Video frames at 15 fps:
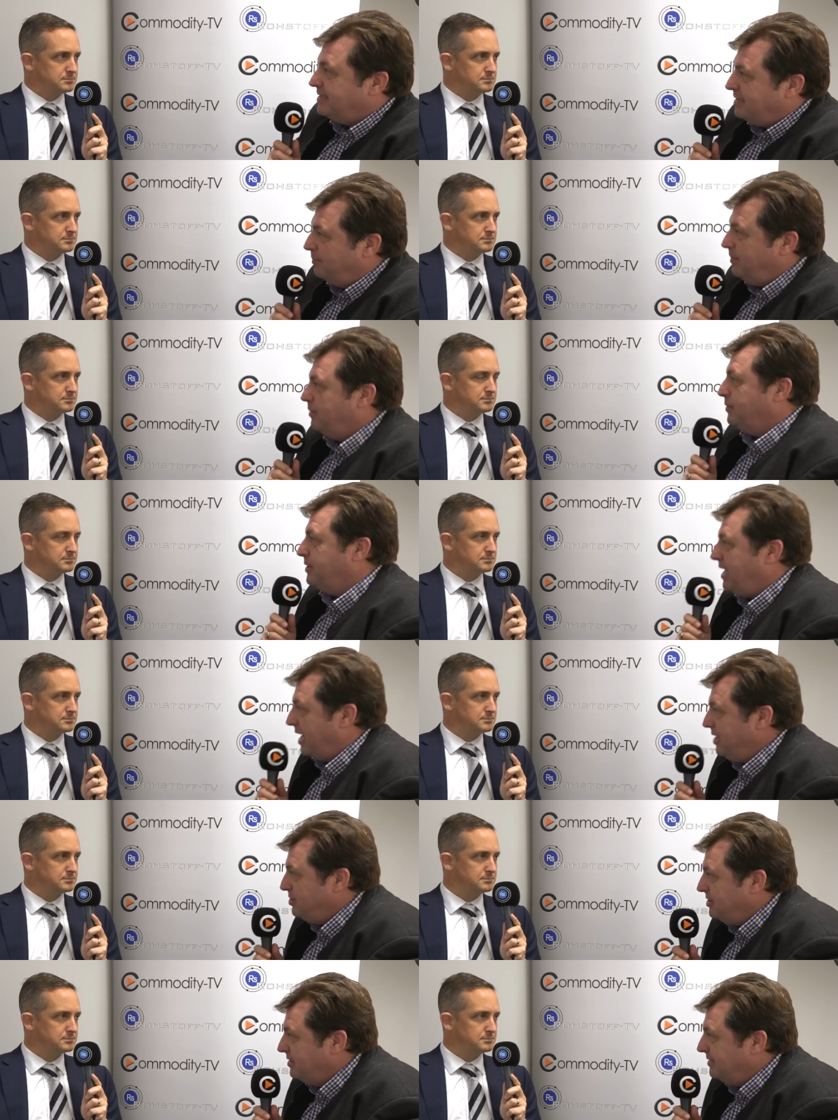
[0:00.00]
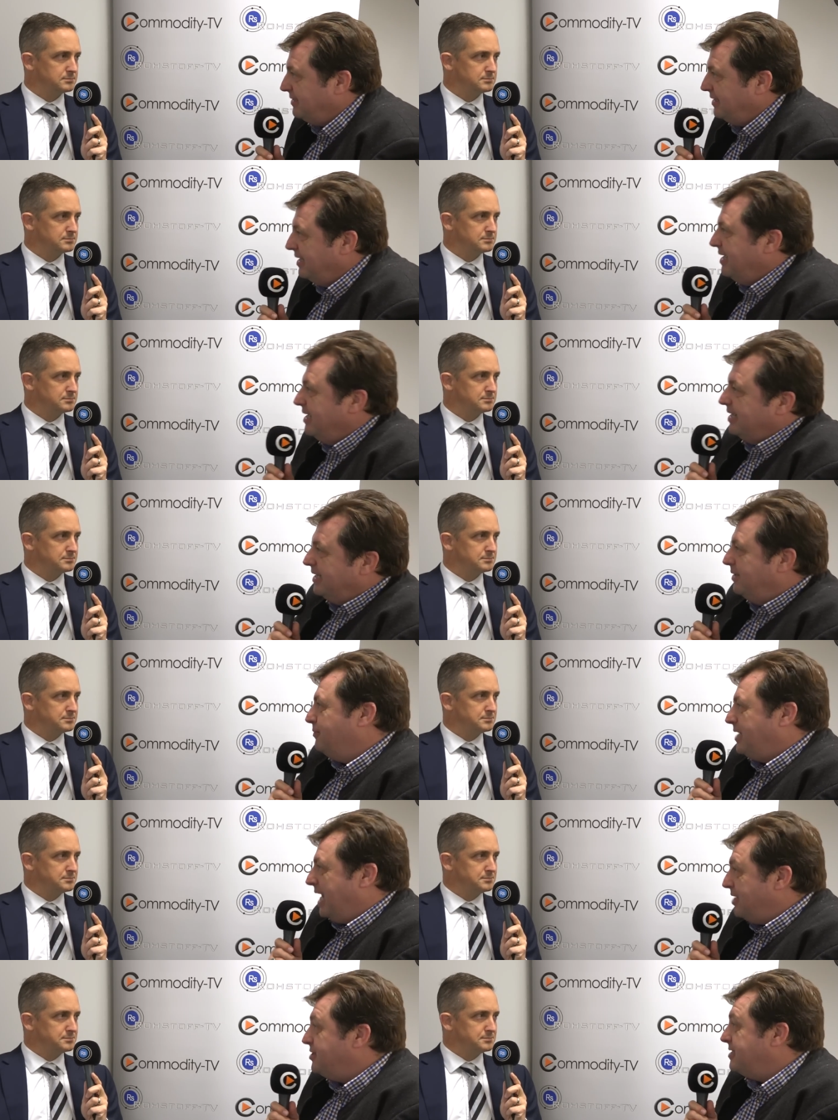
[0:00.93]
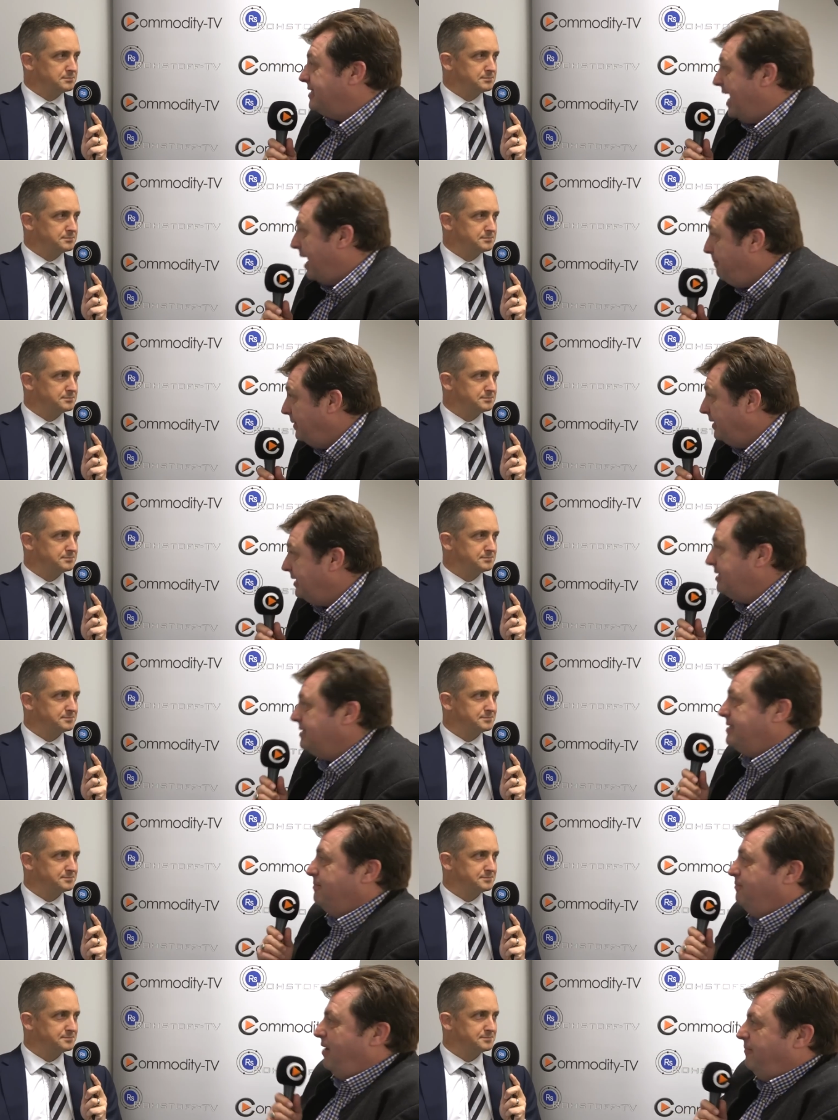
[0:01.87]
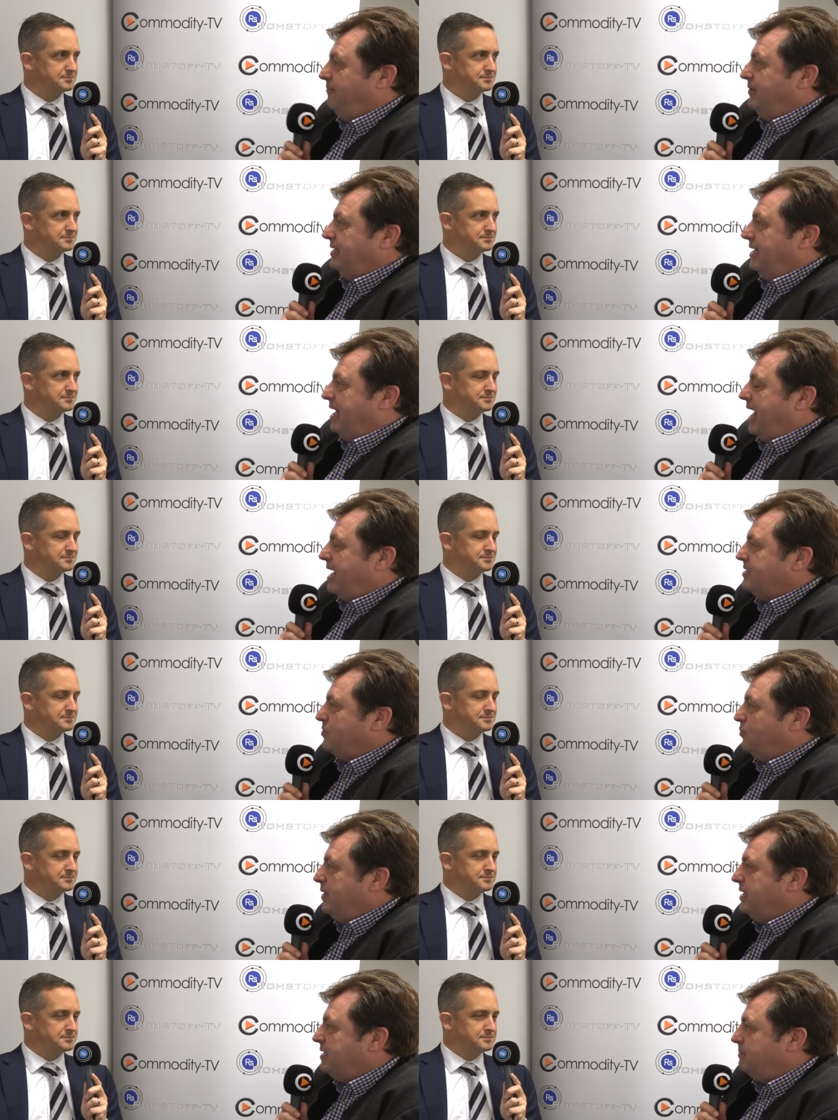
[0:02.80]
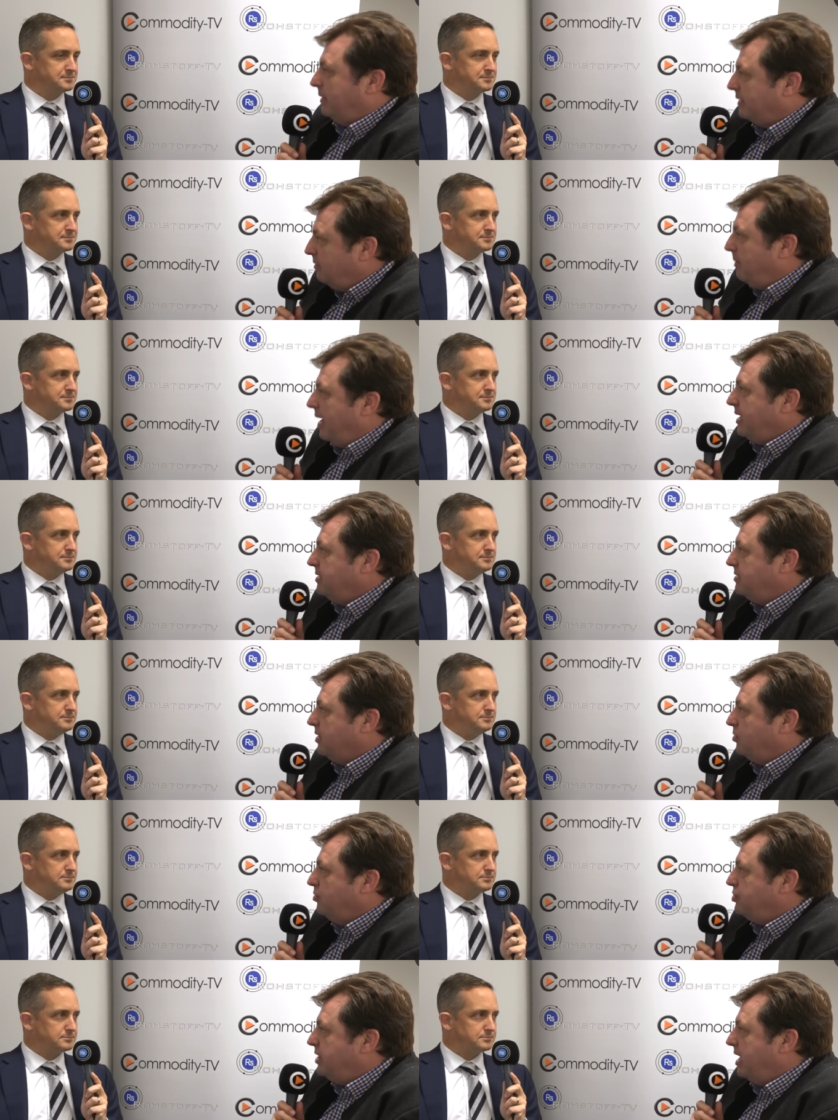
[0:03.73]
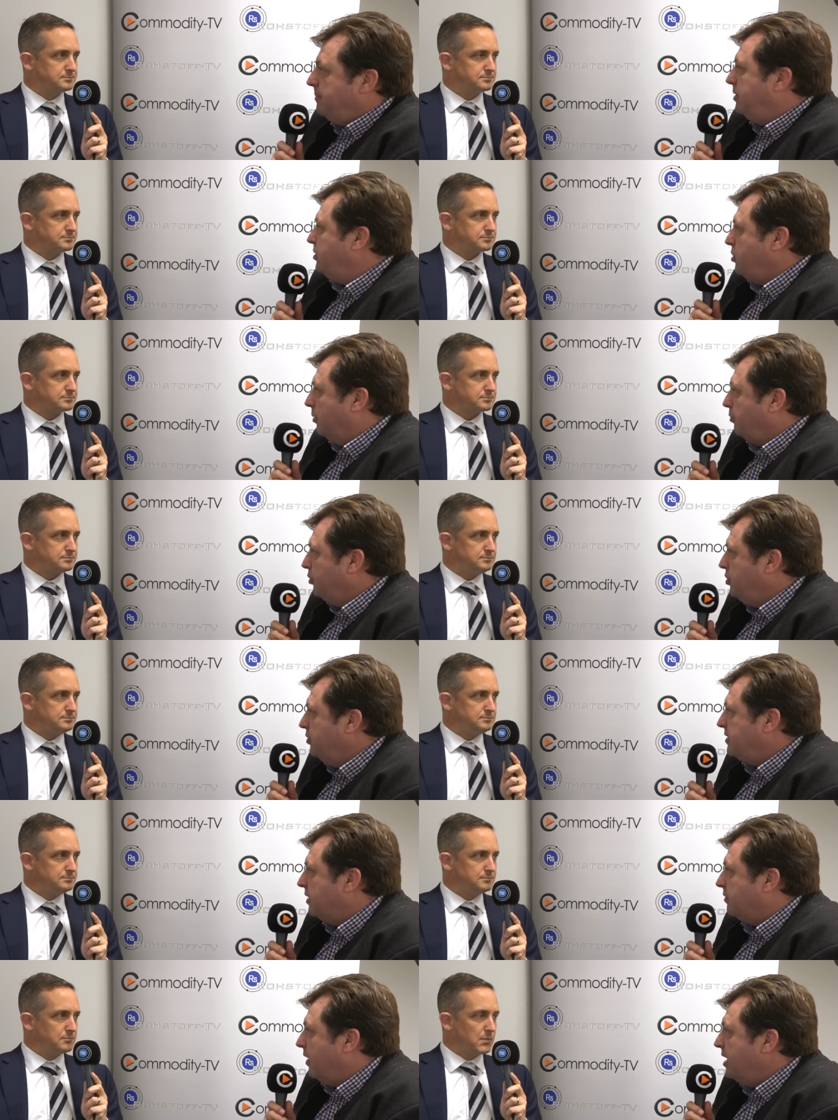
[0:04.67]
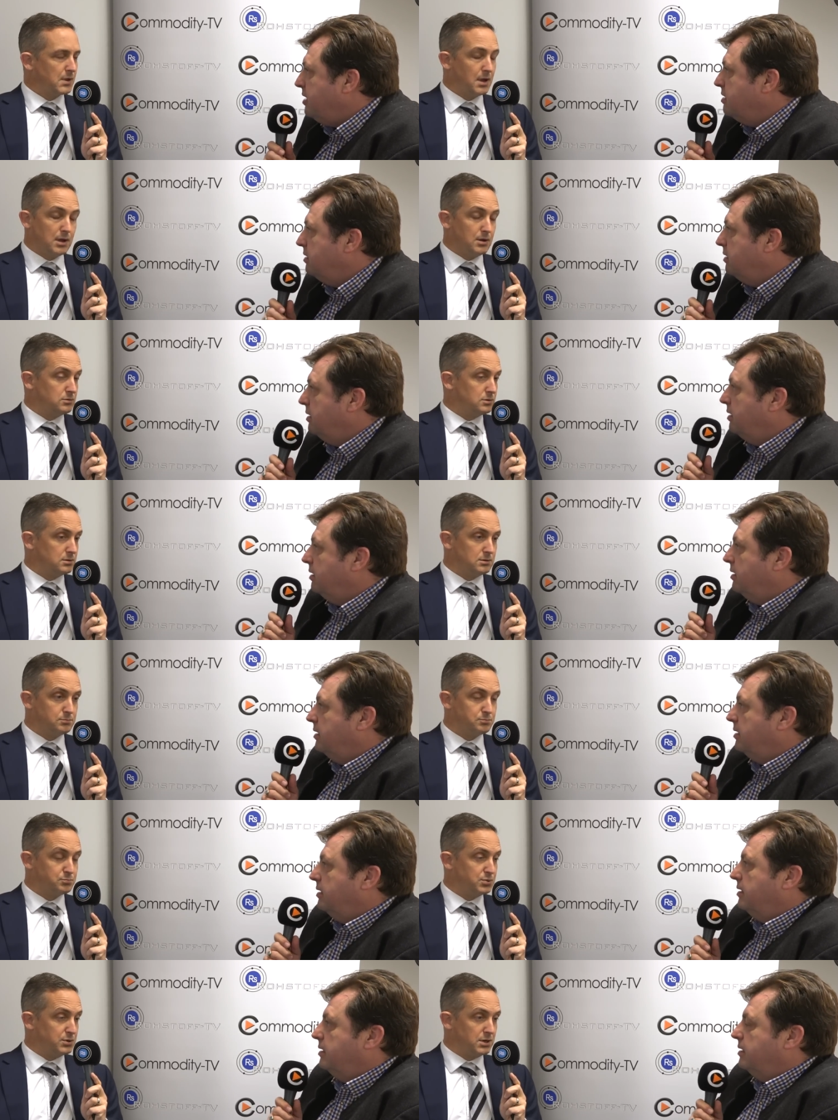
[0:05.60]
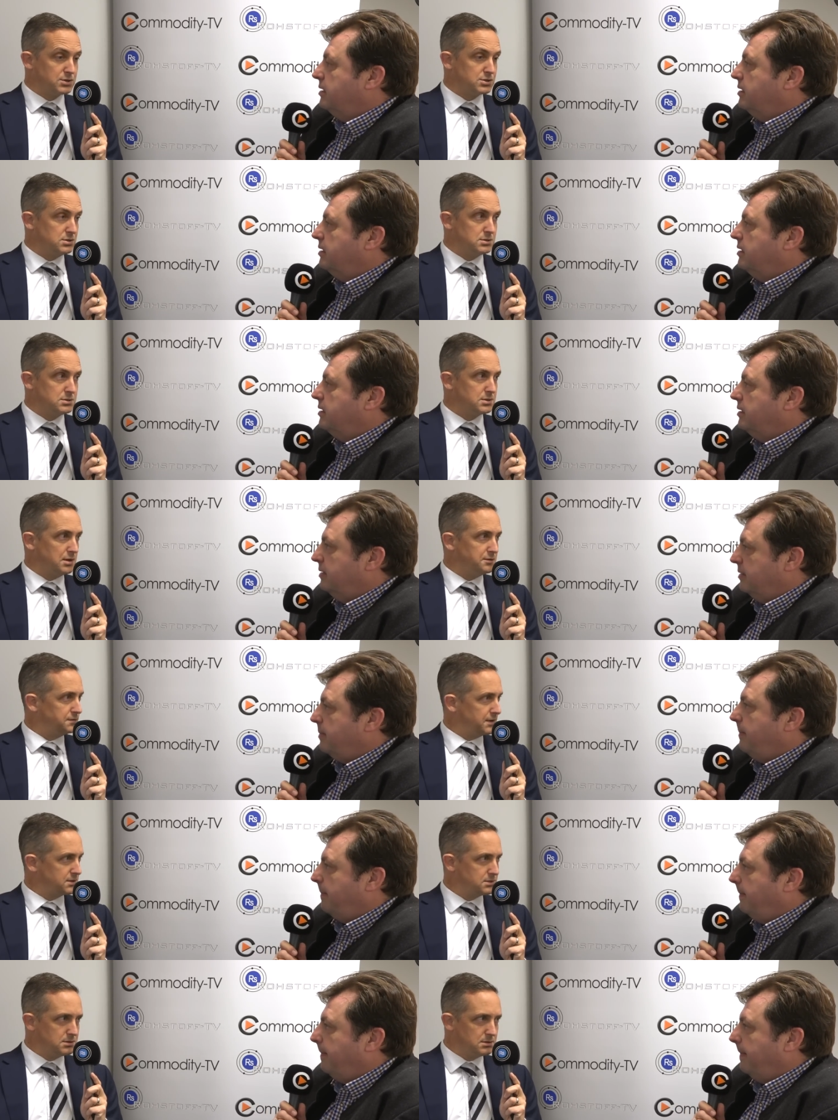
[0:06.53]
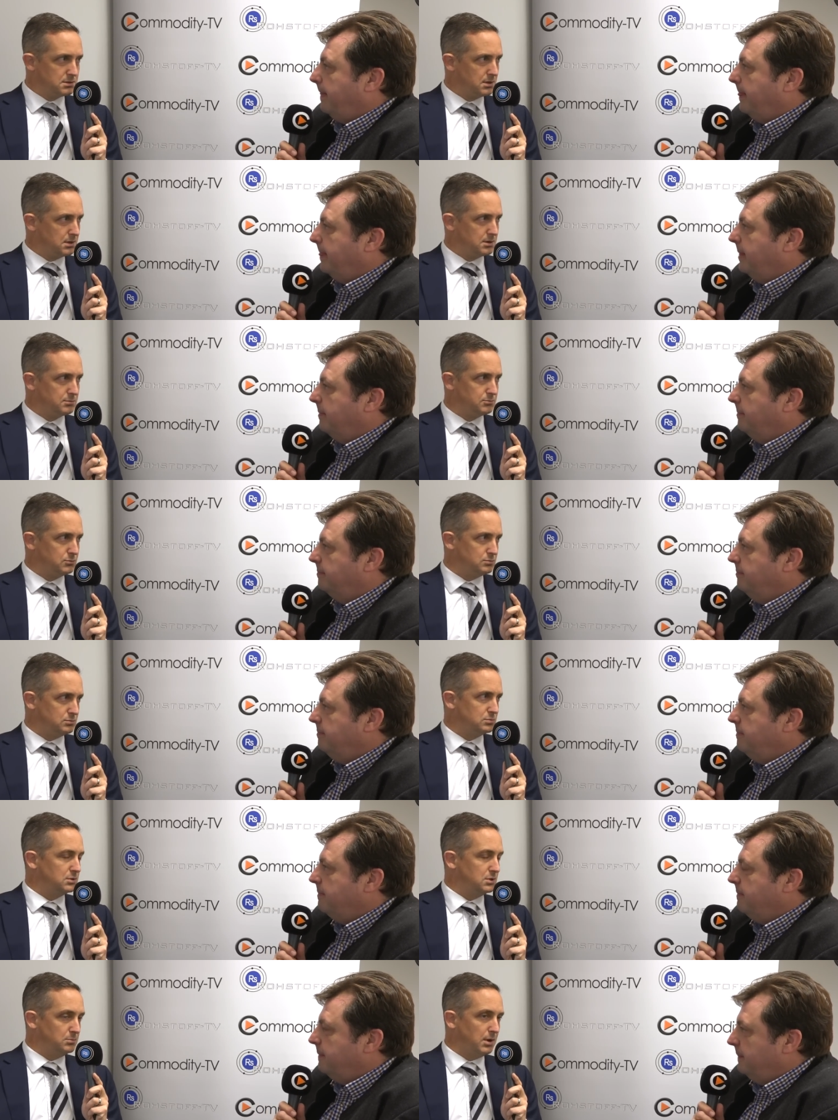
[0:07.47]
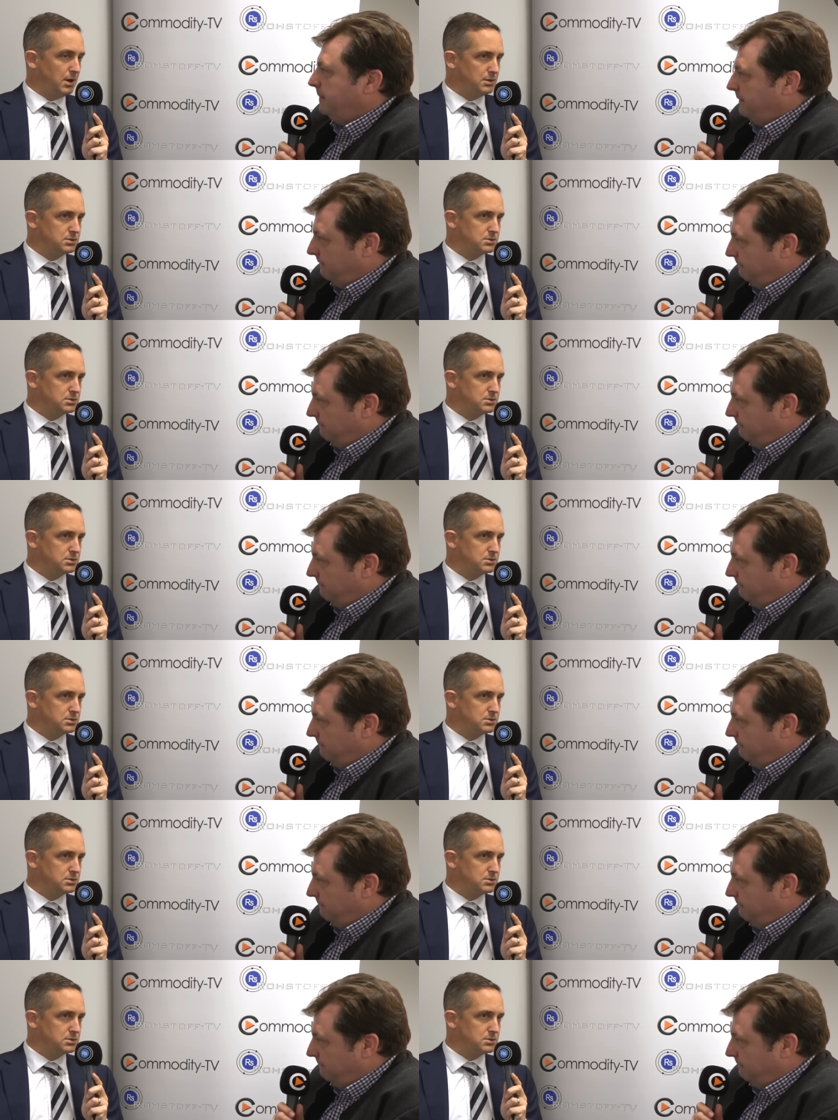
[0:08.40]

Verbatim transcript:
Speaker 1: some irritations irritations happened in Zimbabwe the last weeks, but the mine is in good shape and you are producing, right? Uh,
Speaker 2: the production is unaffected. Um, mm -hmm. The mine